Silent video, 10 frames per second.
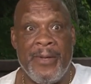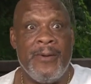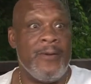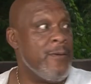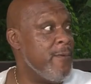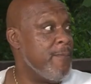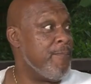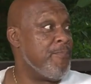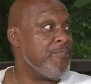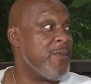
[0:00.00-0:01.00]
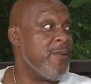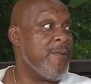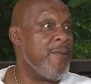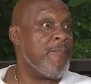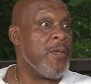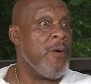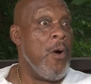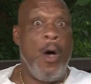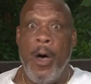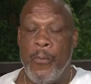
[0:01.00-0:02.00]
Oh, we saw a Dairy Queen. That was looking
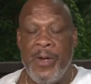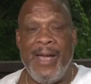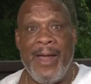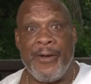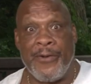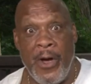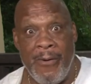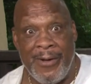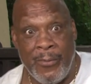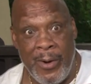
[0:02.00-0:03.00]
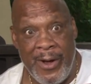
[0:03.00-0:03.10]
pretty good here in the summer heat.